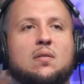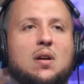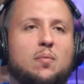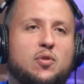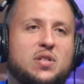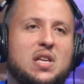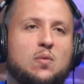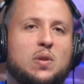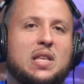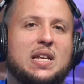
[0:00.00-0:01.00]
proceed
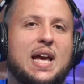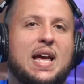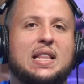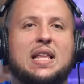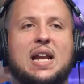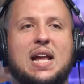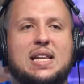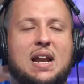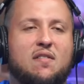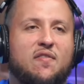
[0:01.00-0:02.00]
with the dead, then
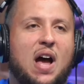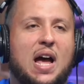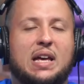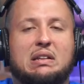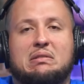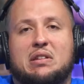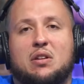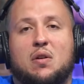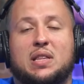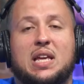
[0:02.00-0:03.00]
identify. And,
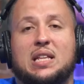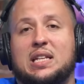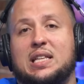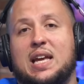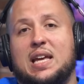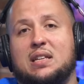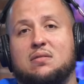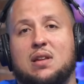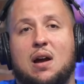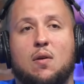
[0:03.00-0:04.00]
at the end of the day,
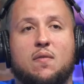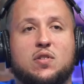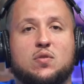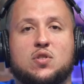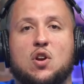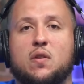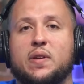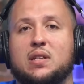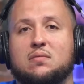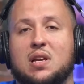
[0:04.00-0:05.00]
however you serve
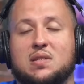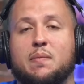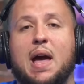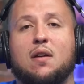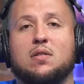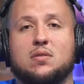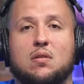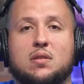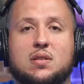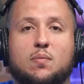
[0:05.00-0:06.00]
it doesn't matter as
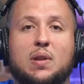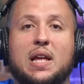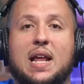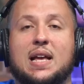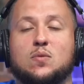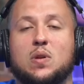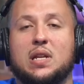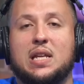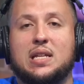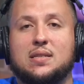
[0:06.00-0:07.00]
long as the plate has what
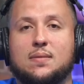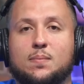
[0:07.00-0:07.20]
it needs.